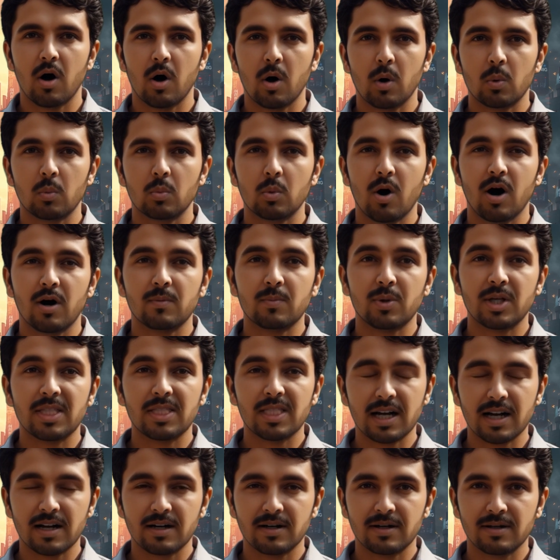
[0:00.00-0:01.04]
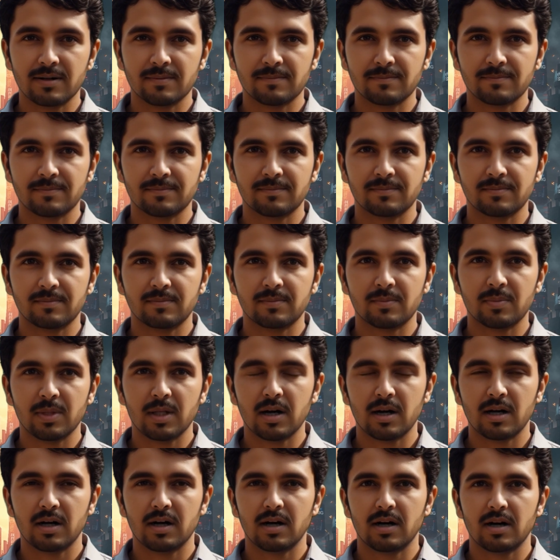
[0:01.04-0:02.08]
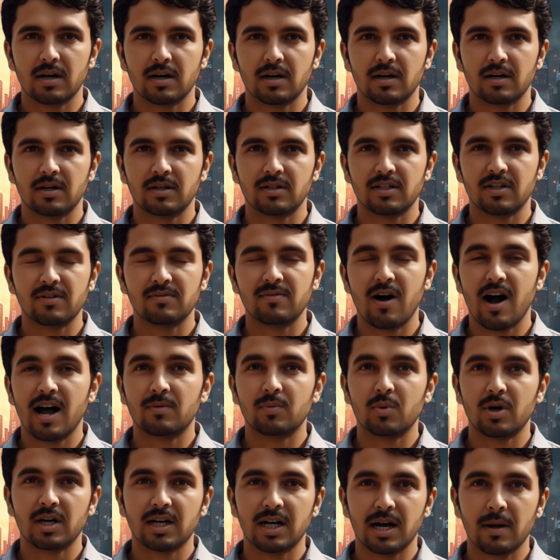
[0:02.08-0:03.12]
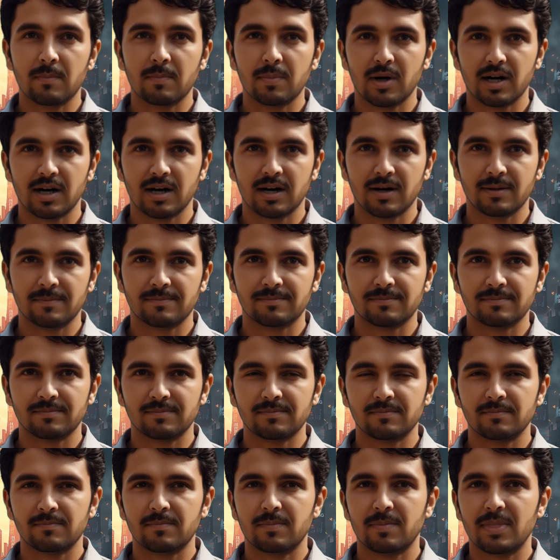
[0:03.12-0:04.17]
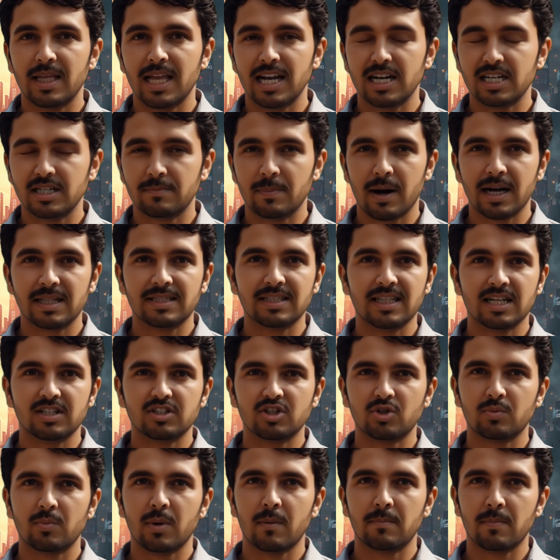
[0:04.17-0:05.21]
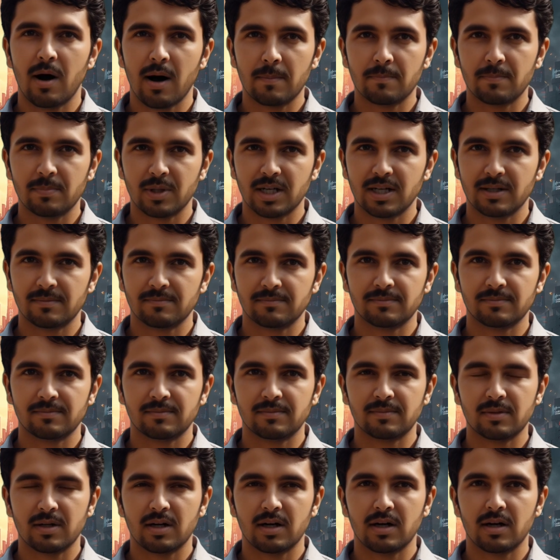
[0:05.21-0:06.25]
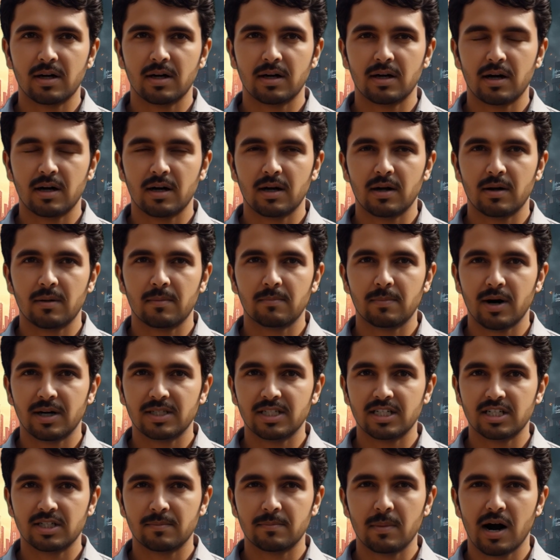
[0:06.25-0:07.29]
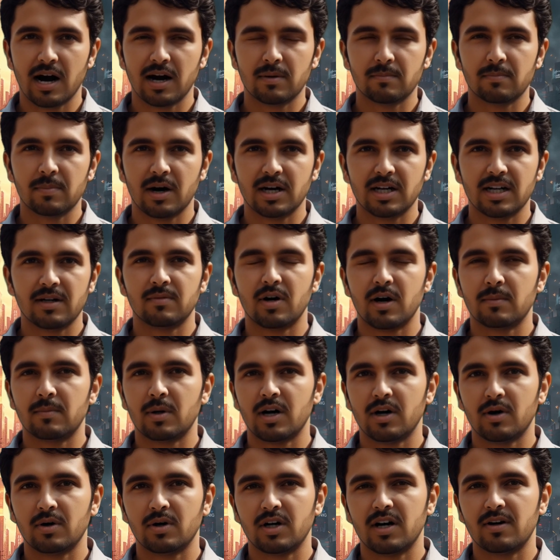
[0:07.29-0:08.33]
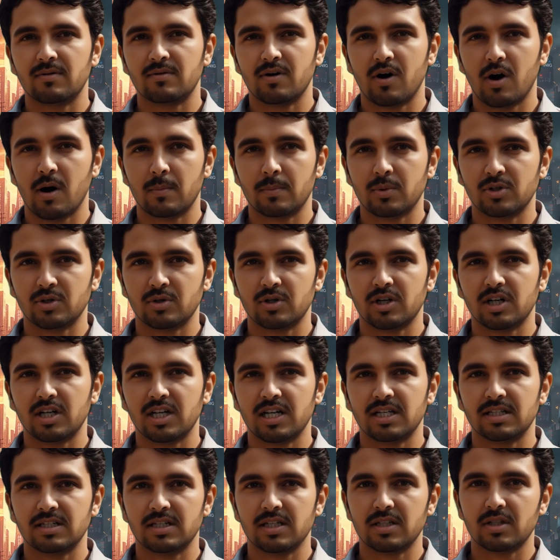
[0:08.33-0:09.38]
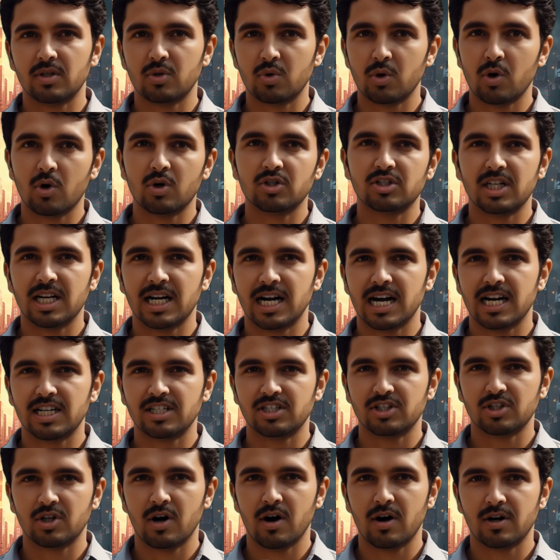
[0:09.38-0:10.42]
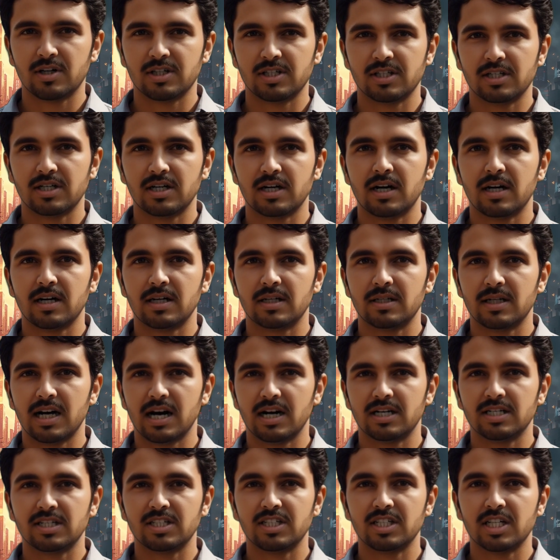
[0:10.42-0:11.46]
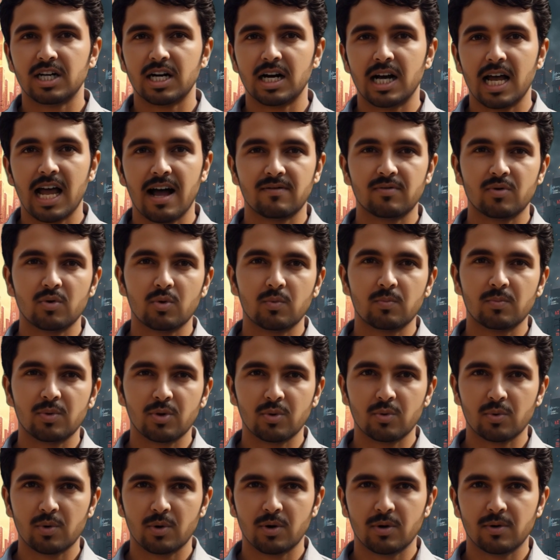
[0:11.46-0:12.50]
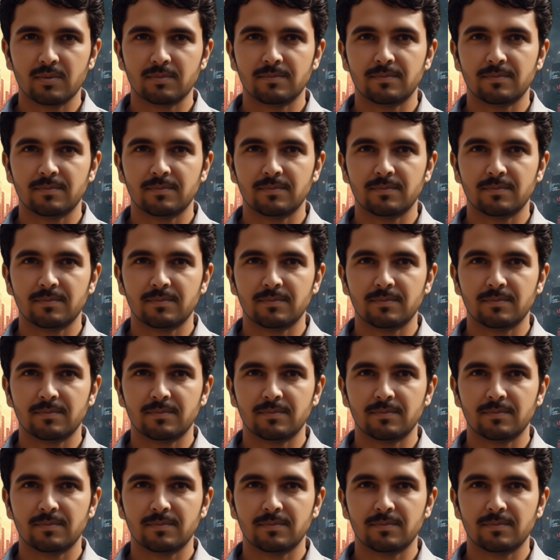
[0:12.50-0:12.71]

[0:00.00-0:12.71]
What we think? The fight will get bigger. Expect things to be bumpy. But the smart money will be looking for opportunities in those AI stocks that still have room to grow.